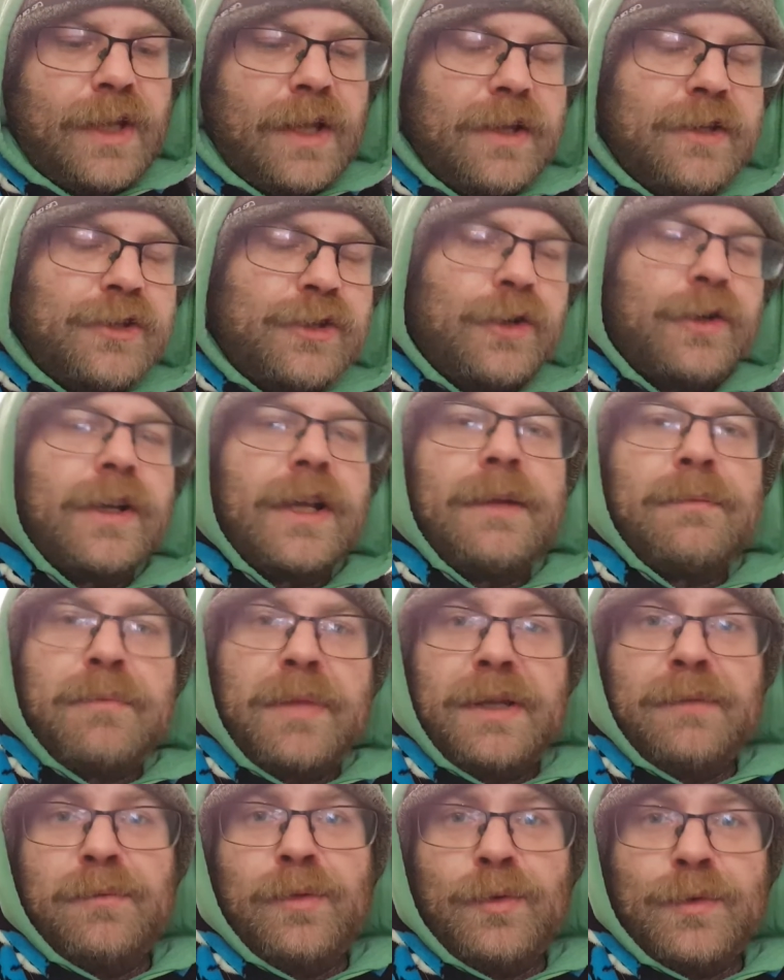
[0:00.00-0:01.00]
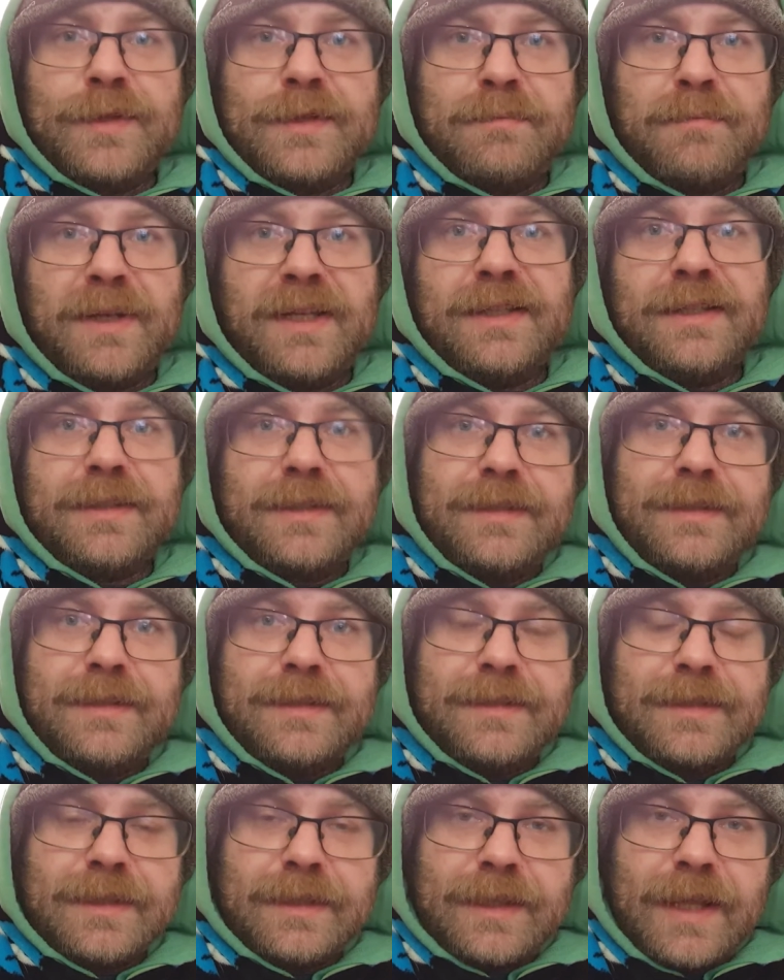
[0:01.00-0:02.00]
Shotgun Pinboard's been
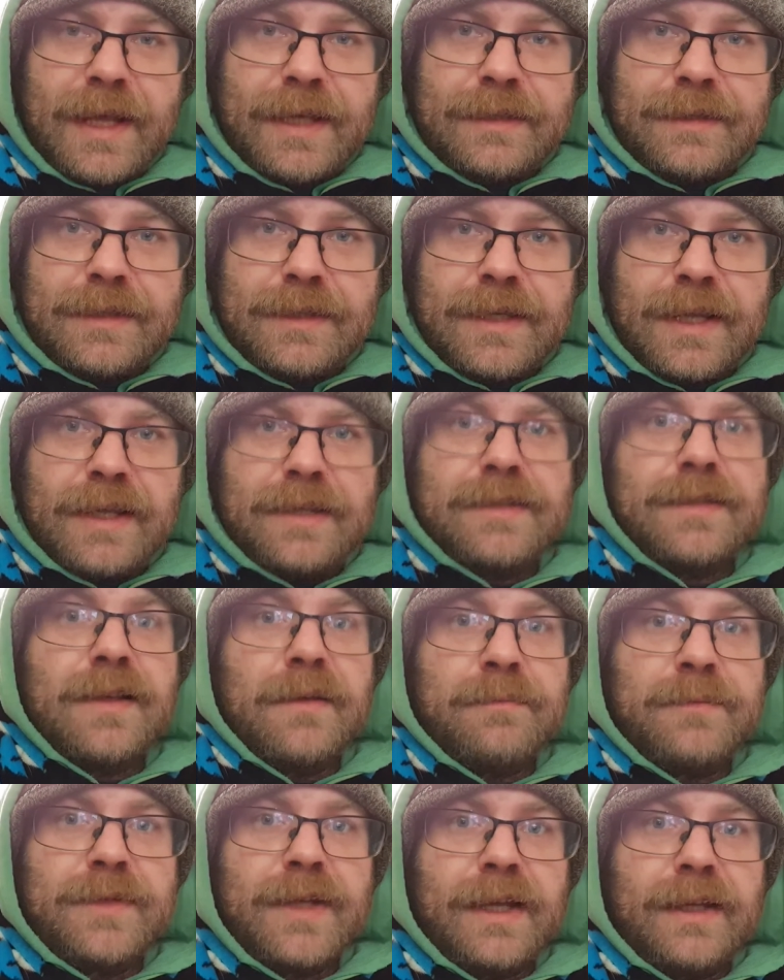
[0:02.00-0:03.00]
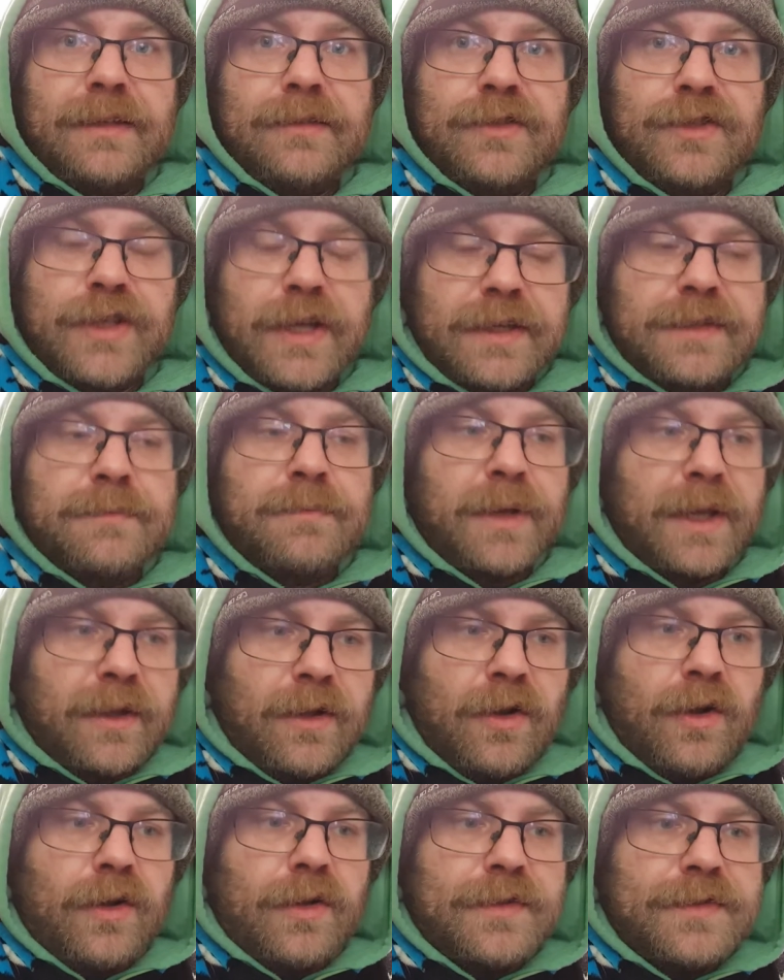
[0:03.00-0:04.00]
delayed the next update just
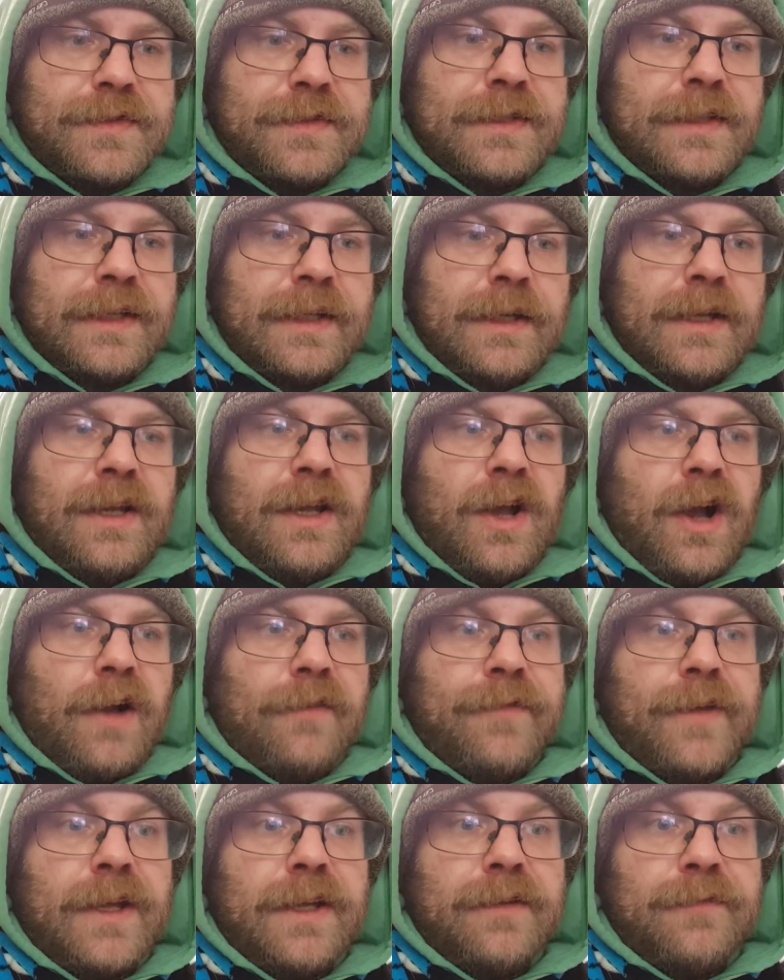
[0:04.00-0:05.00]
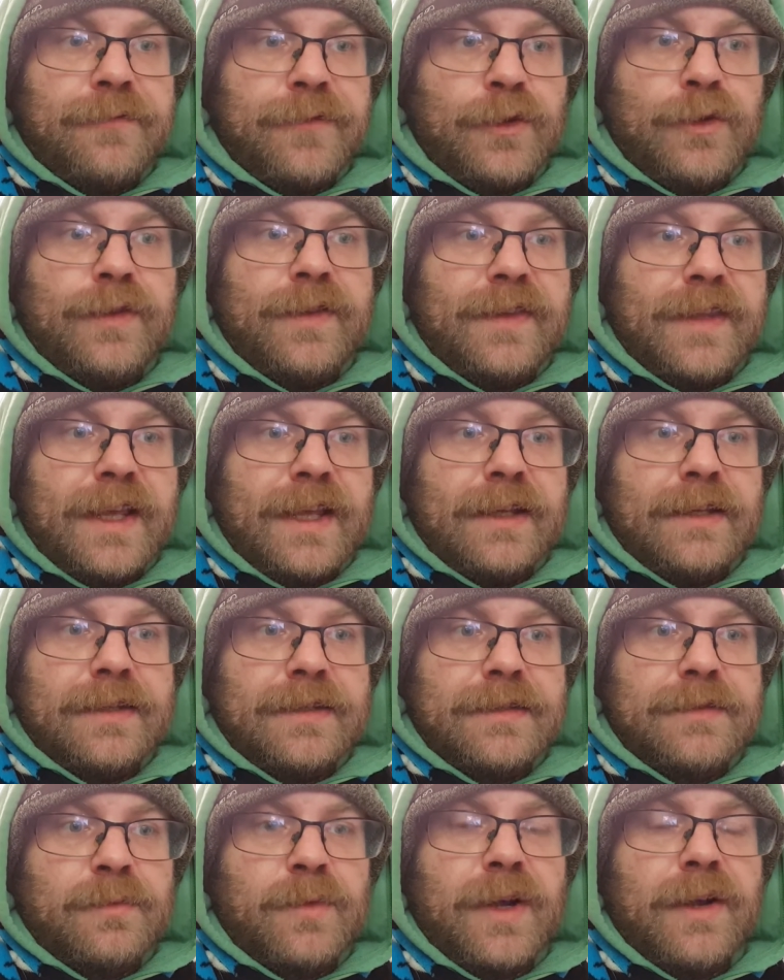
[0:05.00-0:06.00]
because I found a few
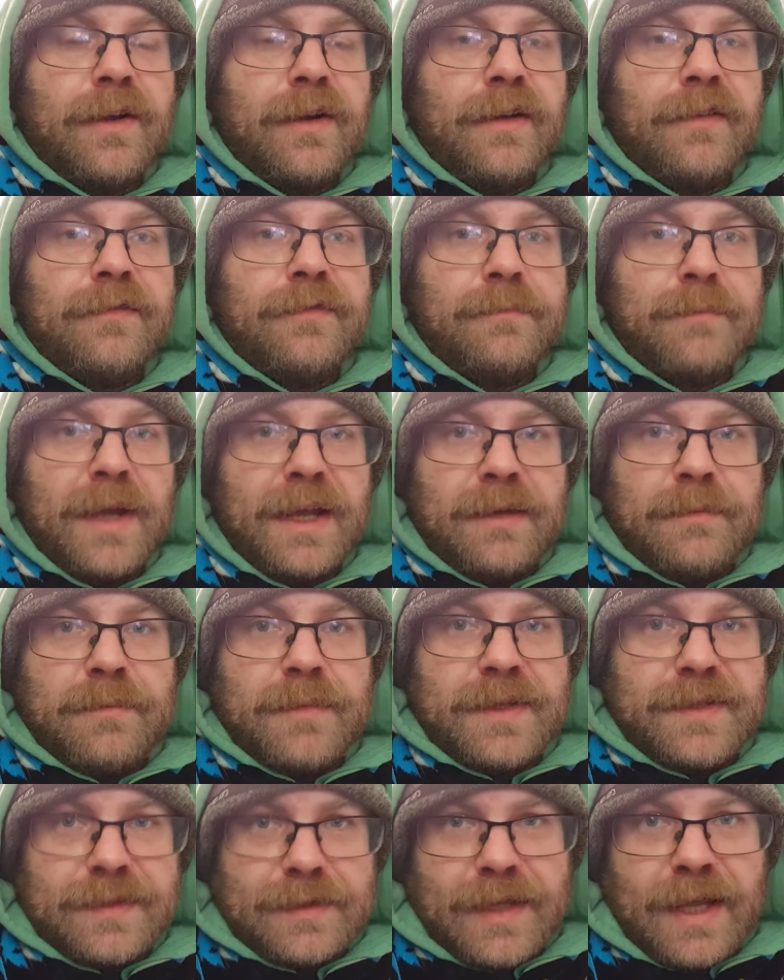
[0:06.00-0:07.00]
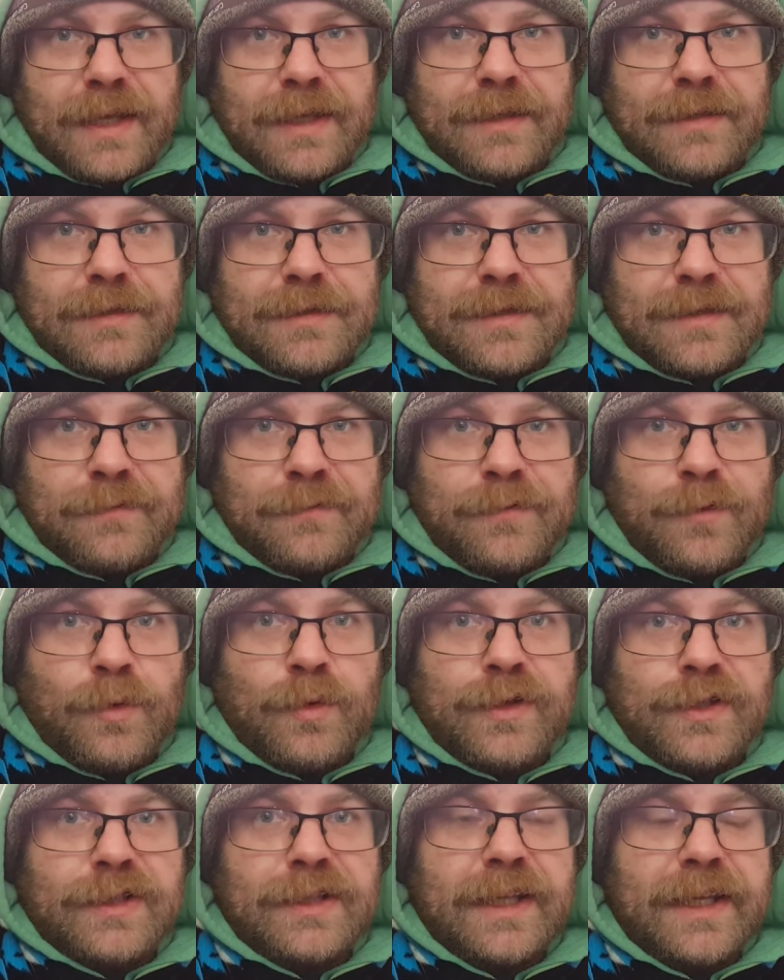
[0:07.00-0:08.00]
things where I've made mistakes.
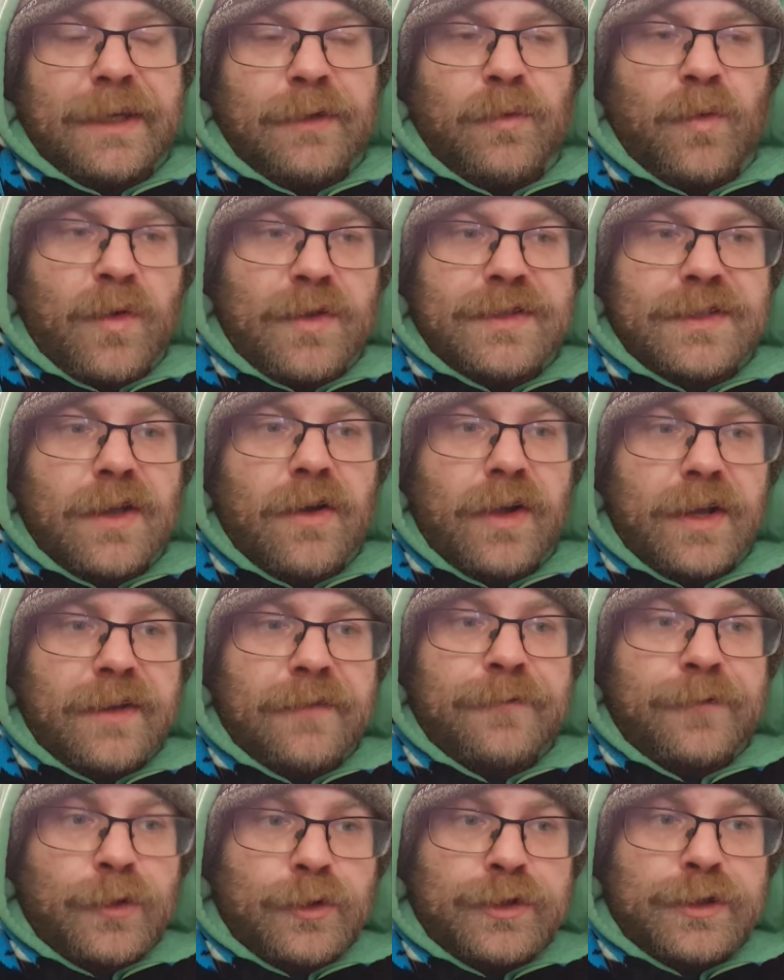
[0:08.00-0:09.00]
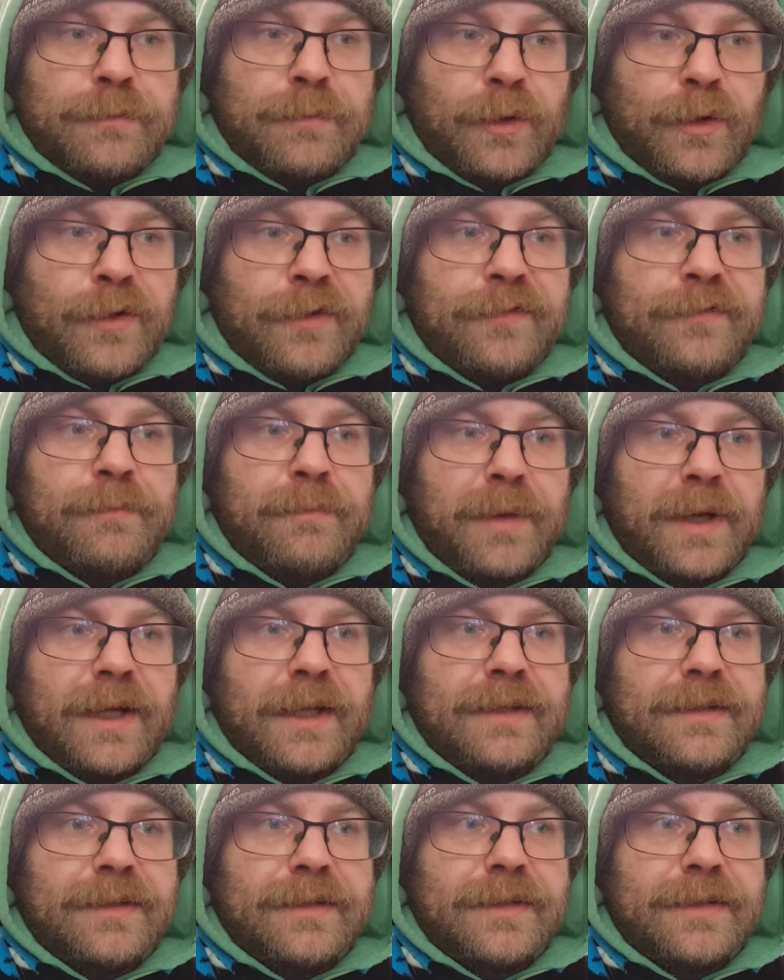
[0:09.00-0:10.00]
Unfortunately, it was kind of future-proof, but